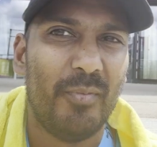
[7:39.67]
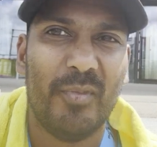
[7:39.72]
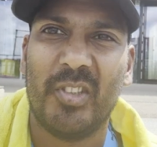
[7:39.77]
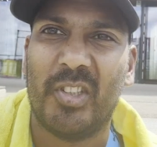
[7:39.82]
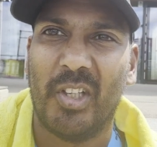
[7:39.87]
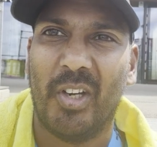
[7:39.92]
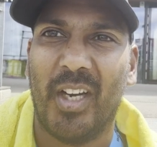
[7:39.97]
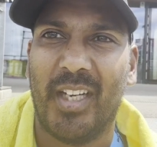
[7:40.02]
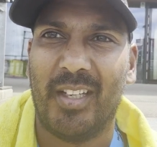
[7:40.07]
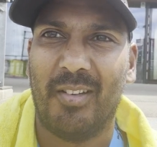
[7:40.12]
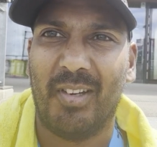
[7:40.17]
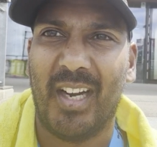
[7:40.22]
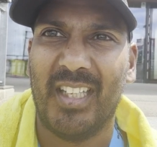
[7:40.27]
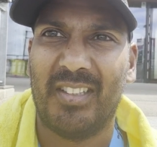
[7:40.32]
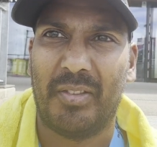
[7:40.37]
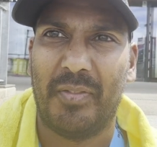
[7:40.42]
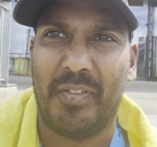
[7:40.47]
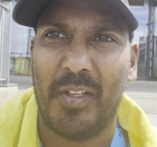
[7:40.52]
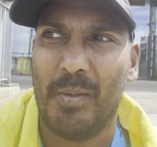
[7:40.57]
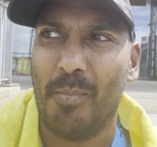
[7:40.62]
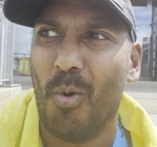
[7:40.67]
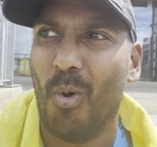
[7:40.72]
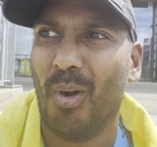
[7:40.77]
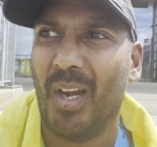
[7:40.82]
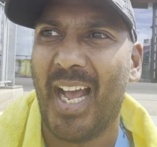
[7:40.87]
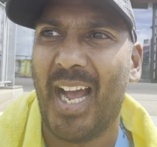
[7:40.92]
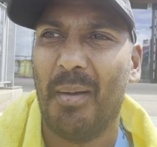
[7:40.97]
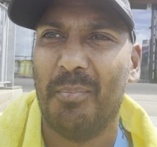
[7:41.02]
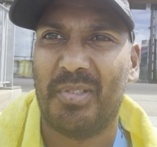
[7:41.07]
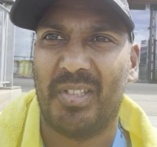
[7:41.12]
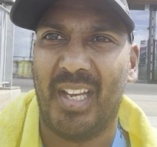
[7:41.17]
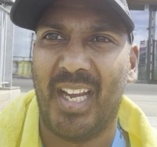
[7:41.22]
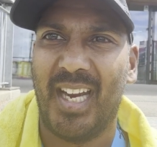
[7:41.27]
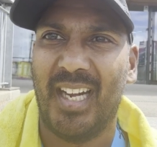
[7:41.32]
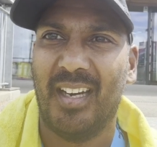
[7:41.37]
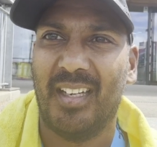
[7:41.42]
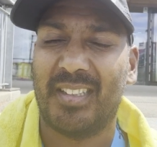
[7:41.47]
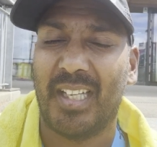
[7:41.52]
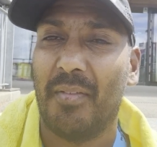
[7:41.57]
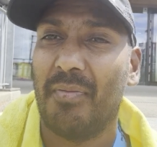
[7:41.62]
during the race, a few more laps
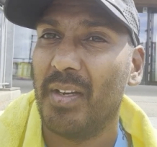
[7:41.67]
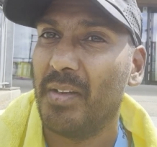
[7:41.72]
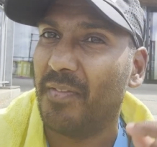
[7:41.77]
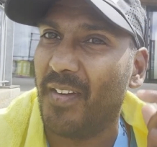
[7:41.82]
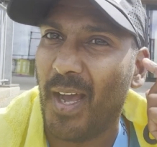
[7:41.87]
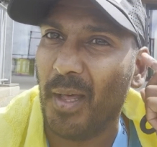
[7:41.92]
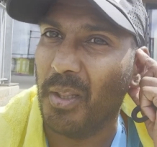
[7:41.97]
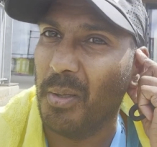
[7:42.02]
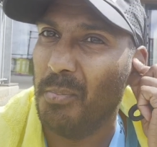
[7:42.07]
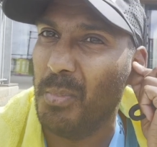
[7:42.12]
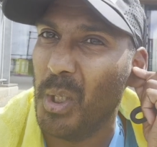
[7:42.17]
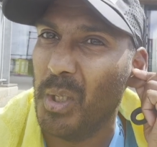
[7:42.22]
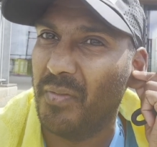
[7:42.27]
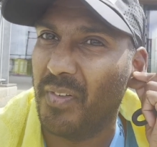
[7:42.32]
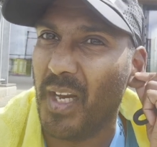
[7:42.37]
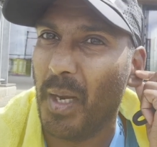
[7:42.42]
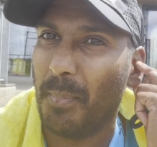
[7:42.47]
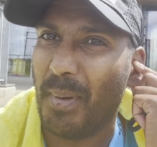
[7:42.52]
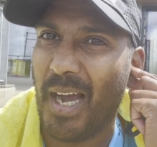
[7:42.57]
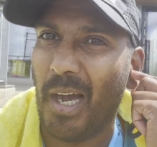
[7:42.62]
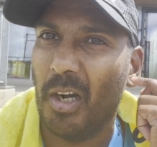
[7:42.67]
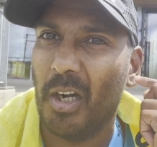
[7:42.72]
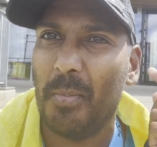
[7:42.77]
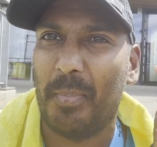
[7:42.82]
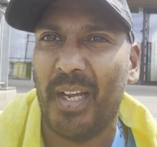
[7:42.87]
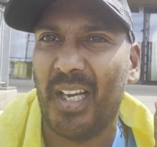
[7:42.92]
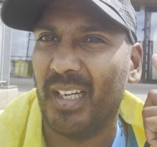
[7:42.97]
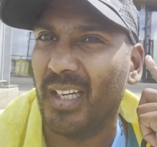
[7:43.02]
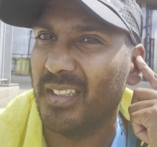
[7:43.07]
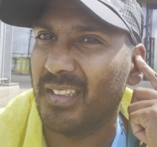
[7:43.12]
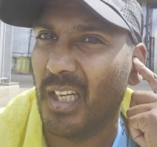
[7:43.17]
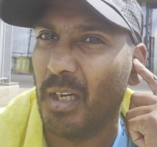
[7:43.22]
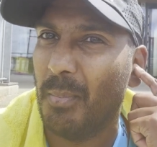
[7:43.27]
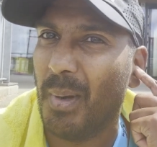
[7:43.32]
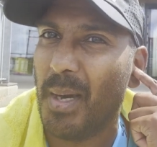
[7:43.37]
in. I definitely found them moving about a little bit, and I don't